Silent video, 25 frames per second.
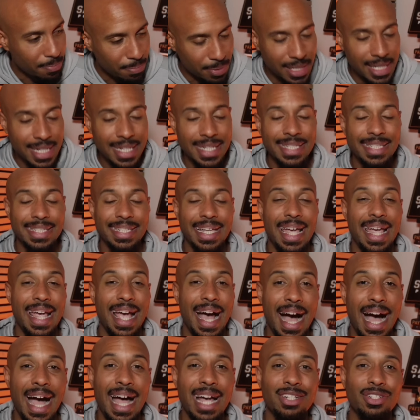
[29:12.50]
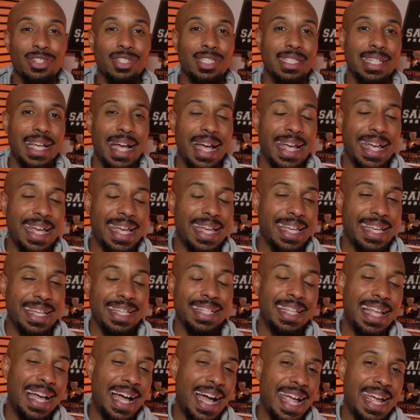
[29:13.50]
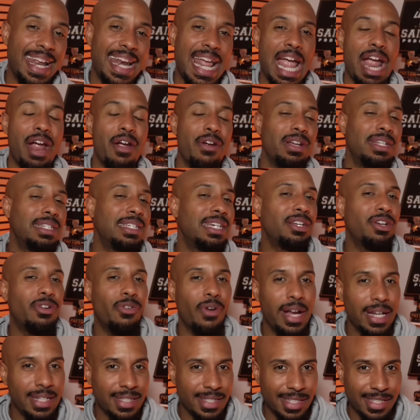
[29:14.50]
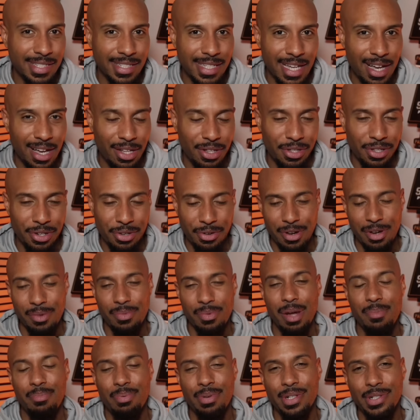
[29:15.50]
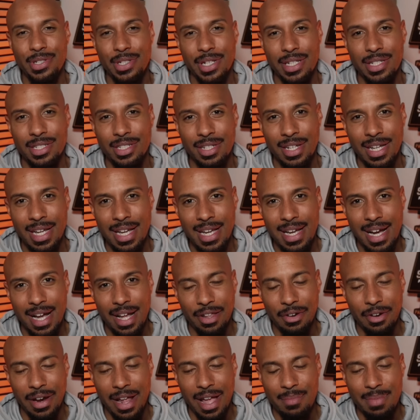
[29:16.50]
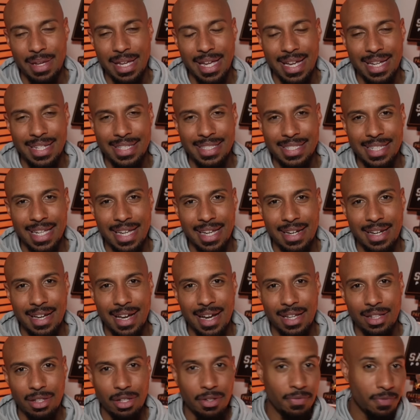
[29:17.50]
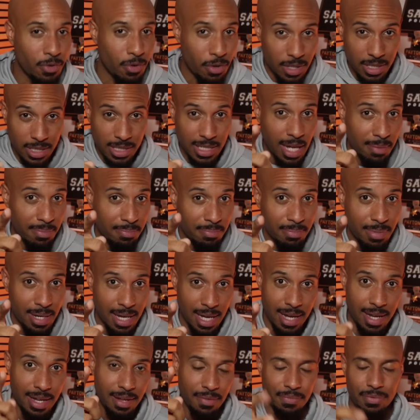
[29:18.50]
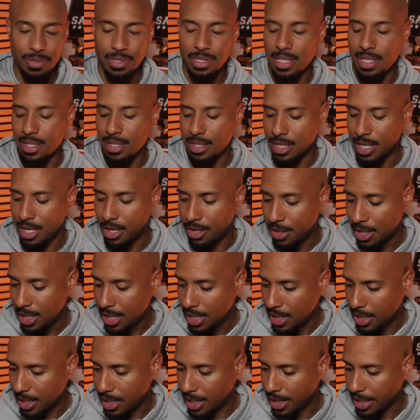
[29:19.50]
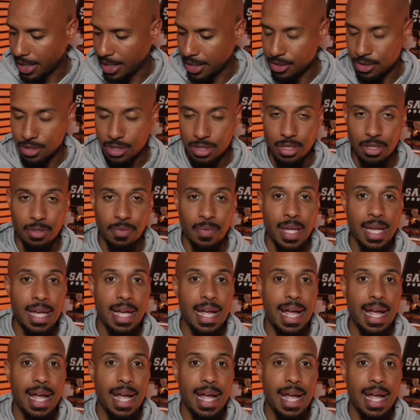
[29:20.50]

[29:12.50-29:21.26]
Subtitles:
please say hi, just like Eli and Aaron did. Great to see y'all on the Greenway. Appreciate you hollering at me and saying hi. Look forward to stopping by and for seeing y'all here soon.